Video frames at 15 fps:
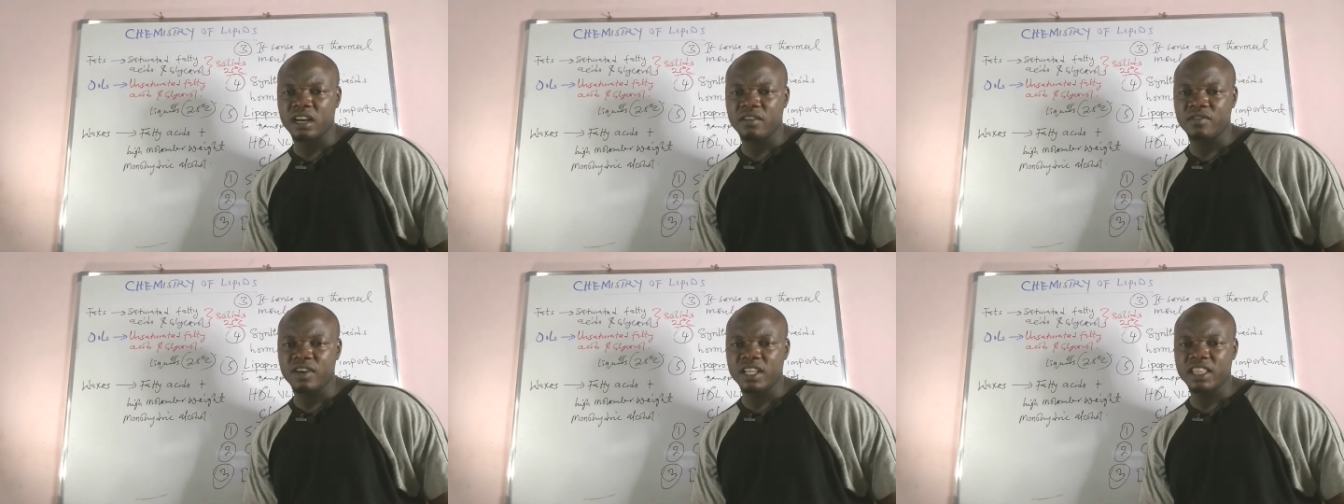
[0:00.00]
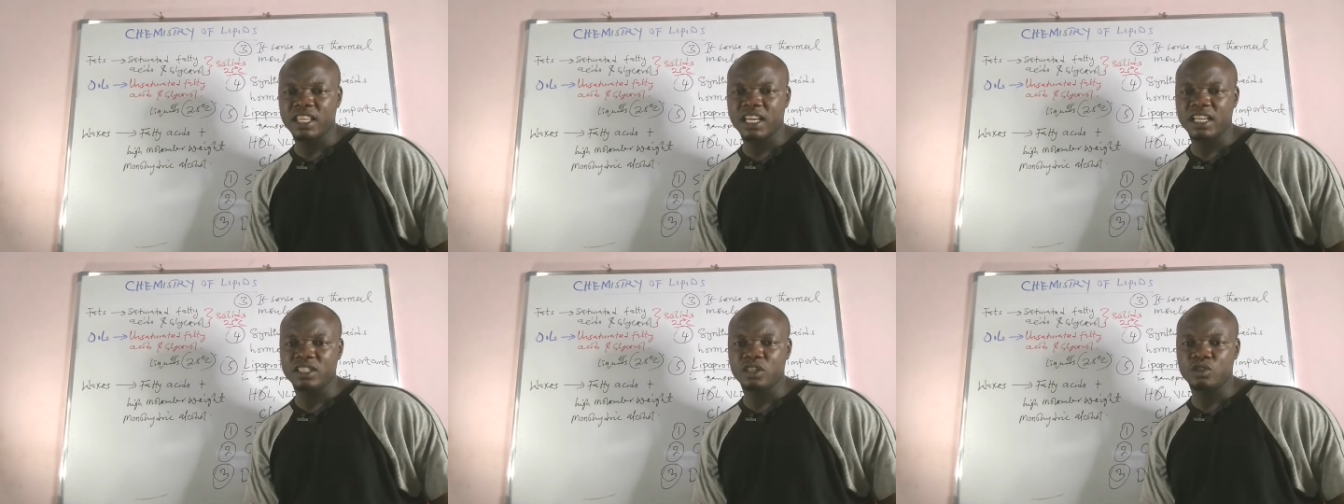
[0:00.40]
fatty
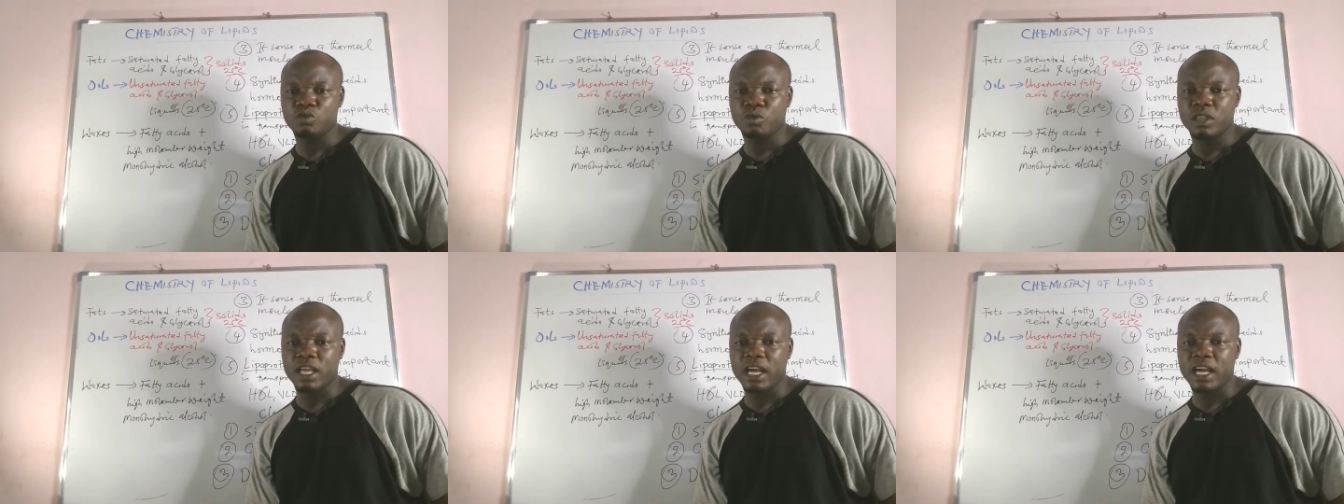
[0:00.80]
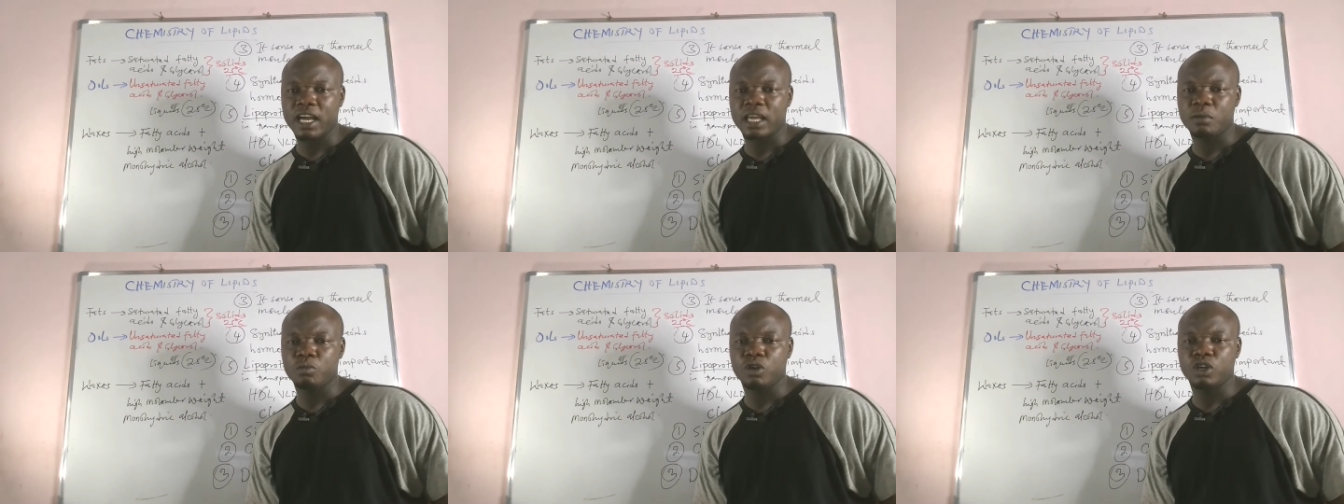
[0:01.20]
acid with
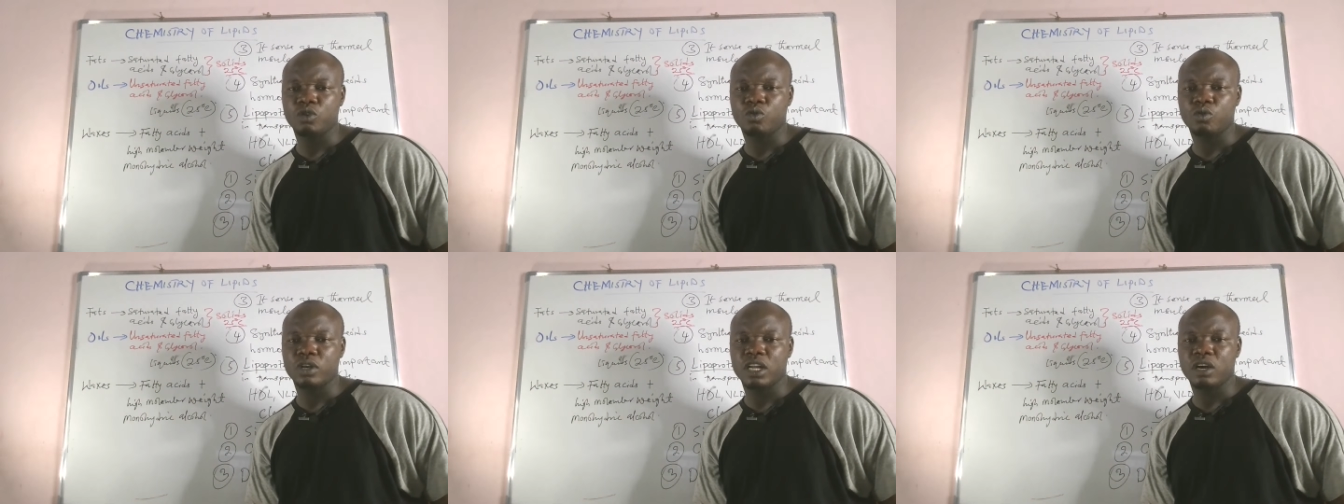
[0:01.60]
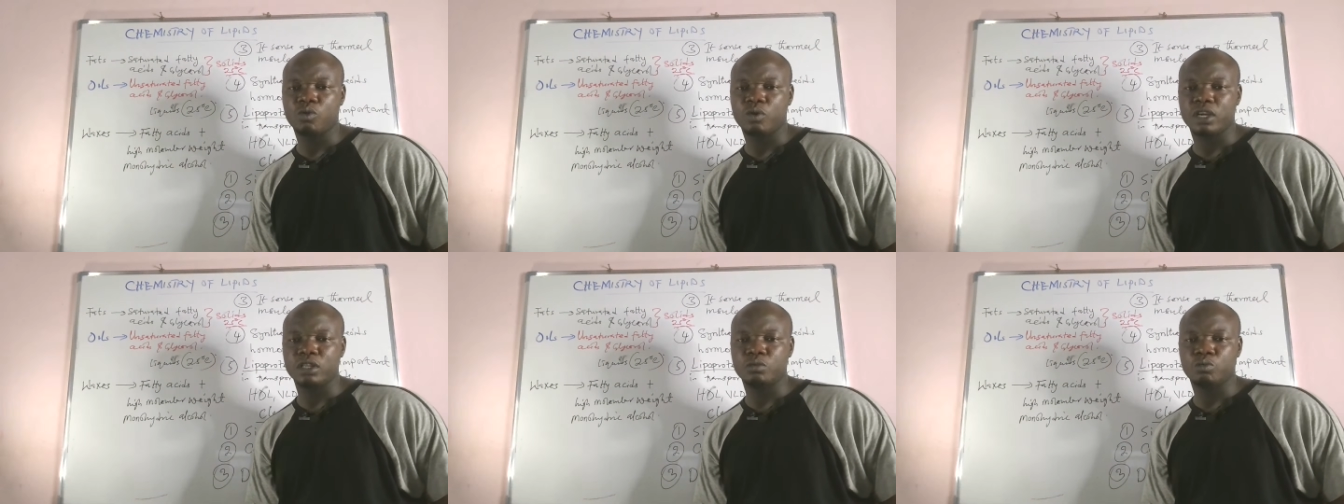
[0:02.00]
high molecular
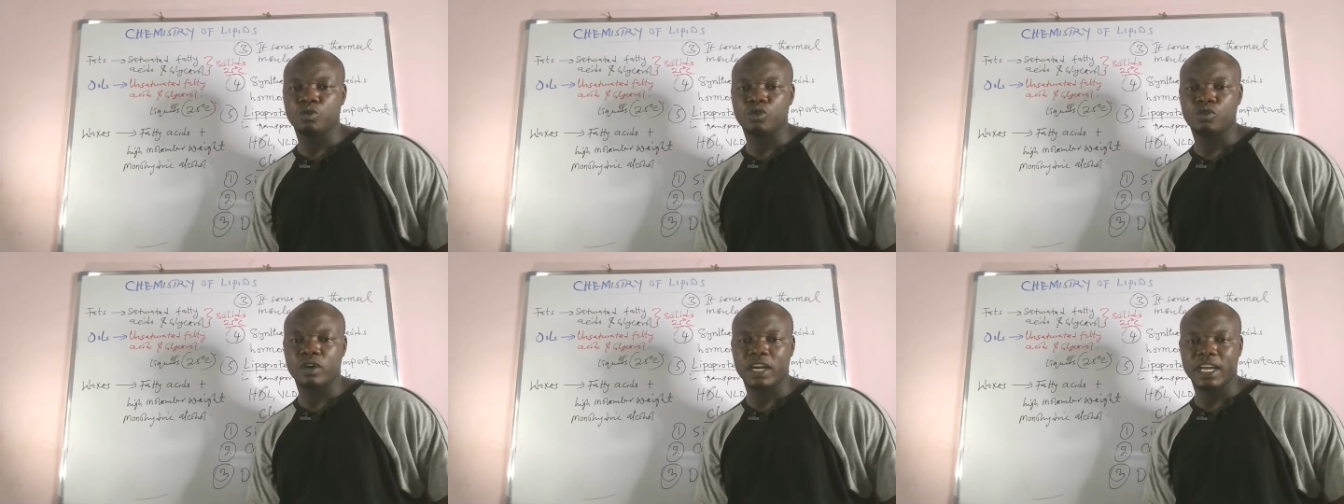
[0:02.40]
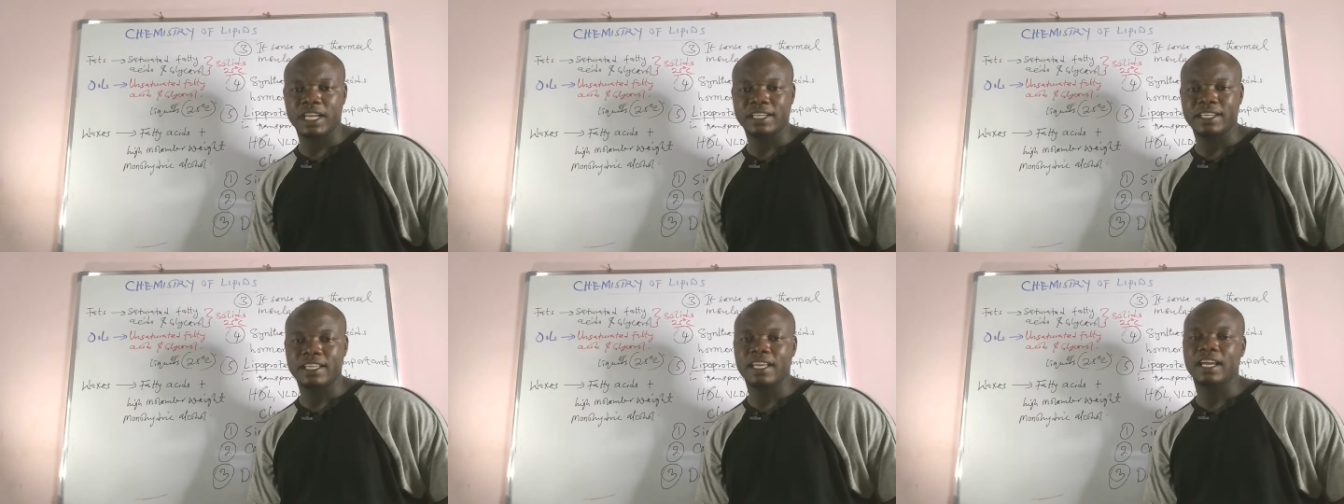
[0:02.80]
weight
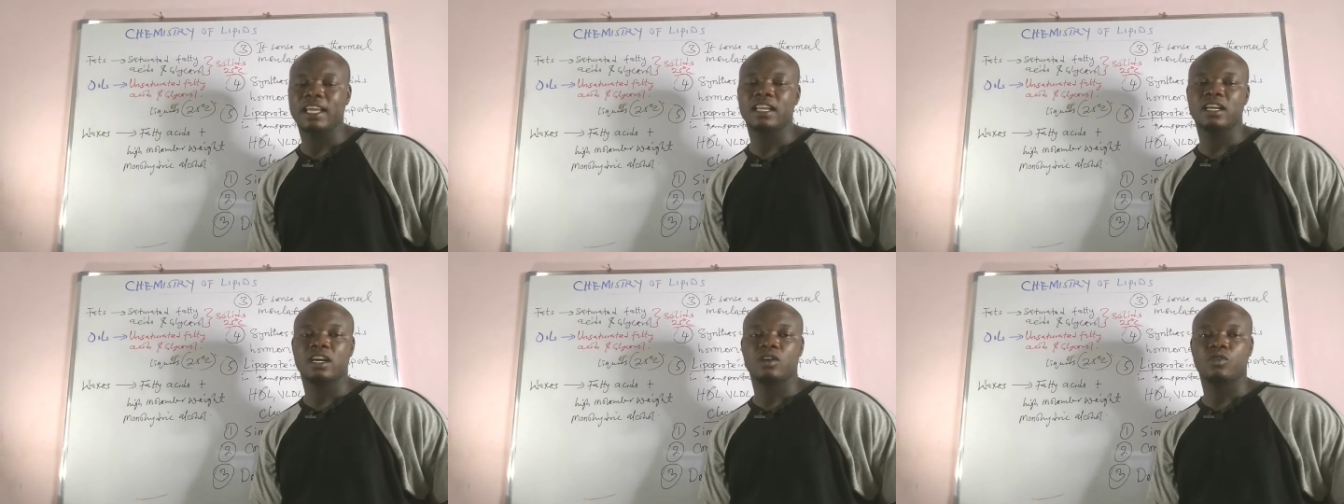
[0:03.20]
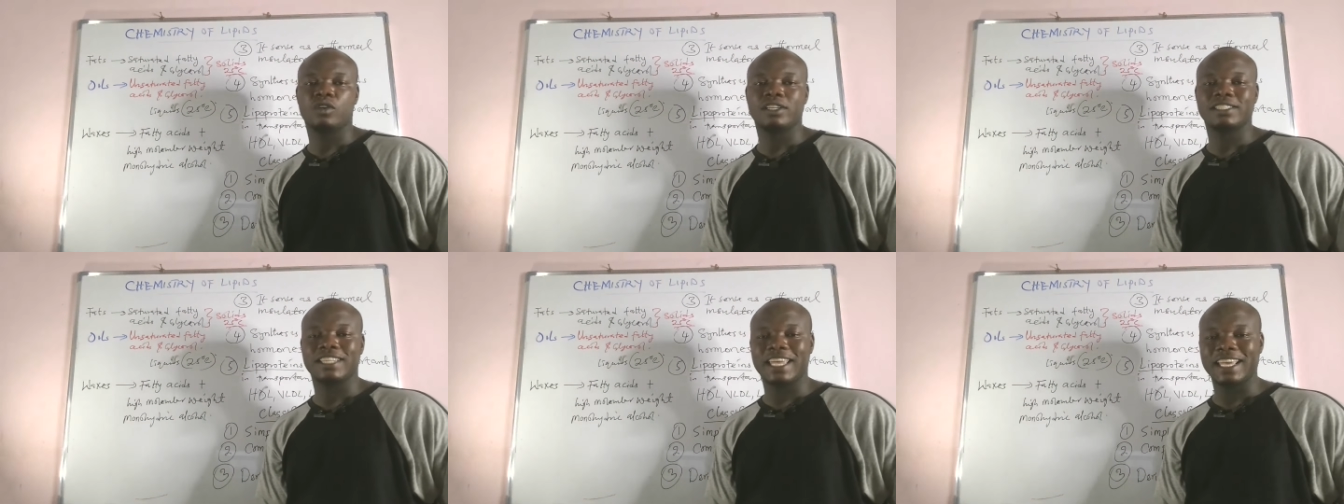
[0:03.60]
monohydric
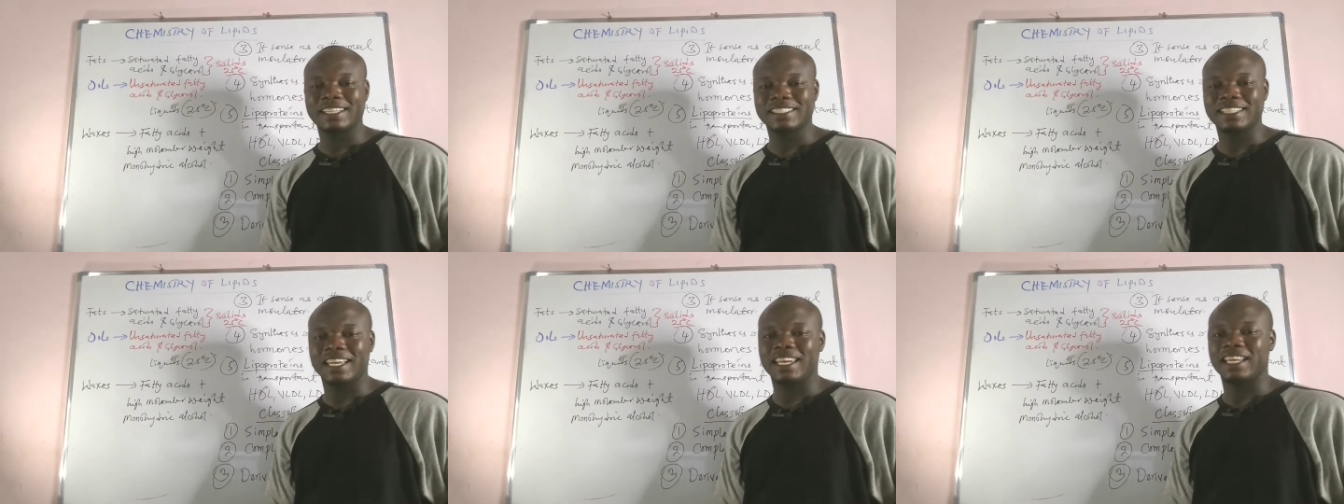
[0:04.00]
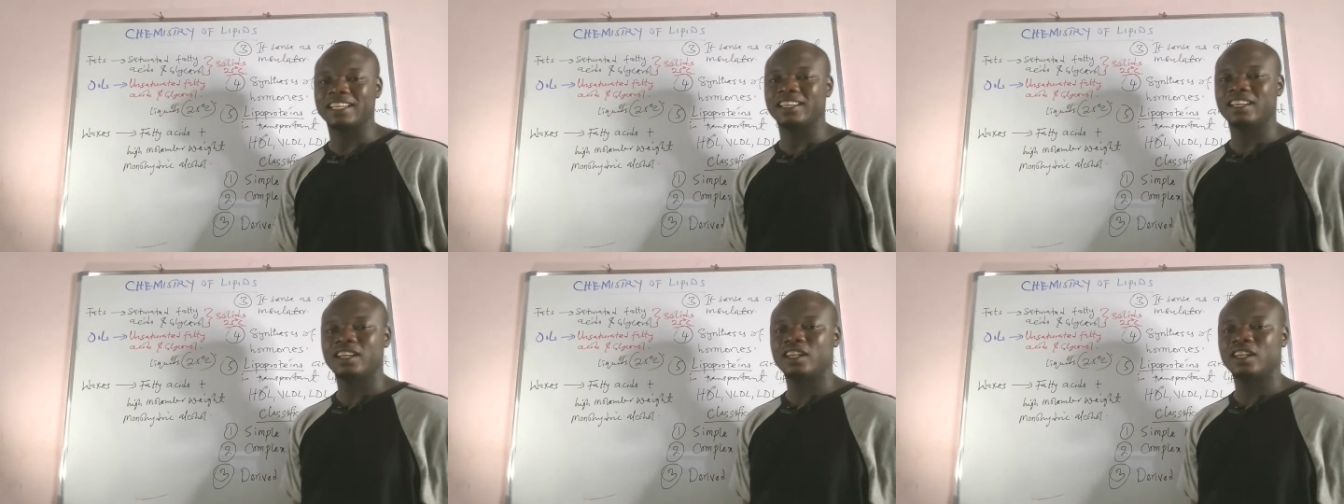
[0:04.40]
alcohols. Excellent.